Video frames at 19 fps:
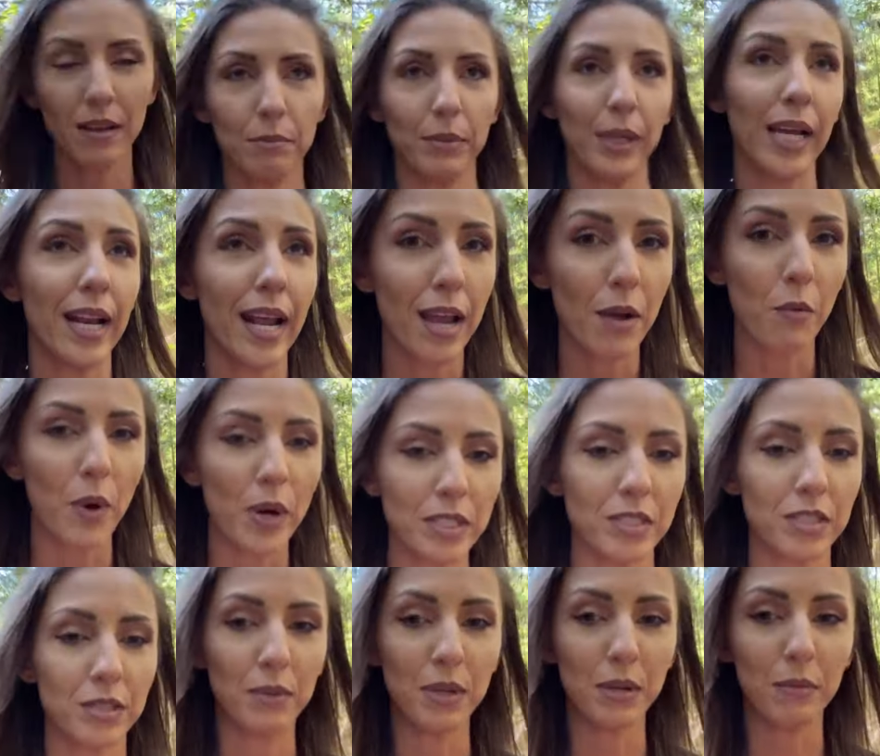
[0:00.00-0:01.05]
Plan A was
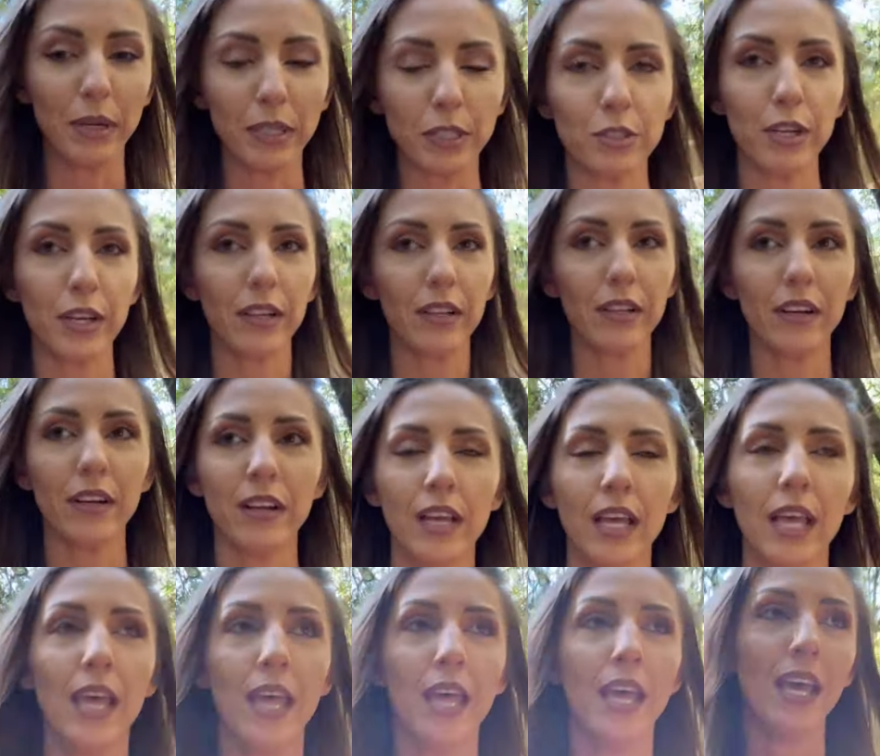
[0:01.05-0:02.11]
to be my trailer,
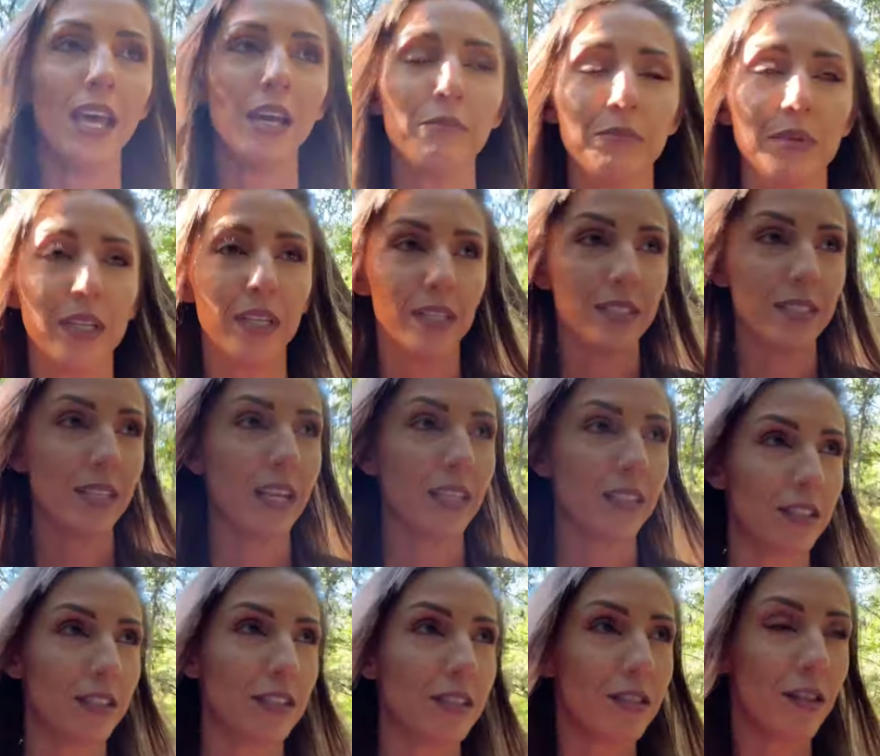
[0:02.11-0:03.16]
and because that
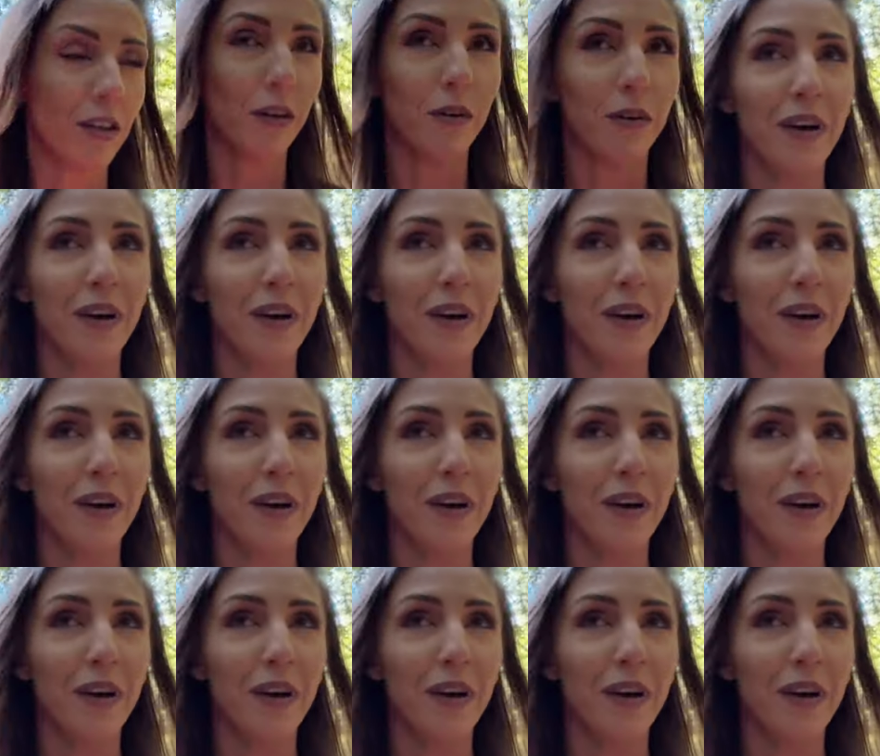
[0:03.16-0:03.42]
just so